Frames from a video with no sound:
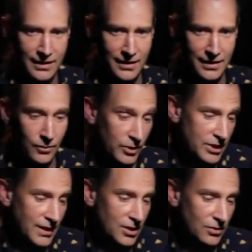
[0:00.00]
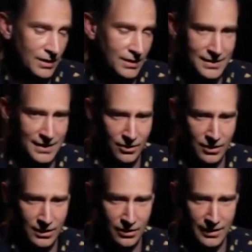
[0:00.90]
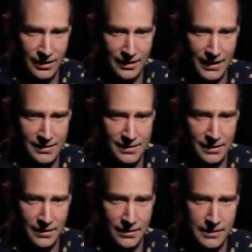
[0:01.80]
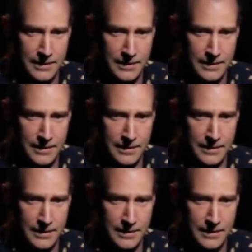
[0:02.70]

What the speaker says: which again, you can tell clearly that that's there.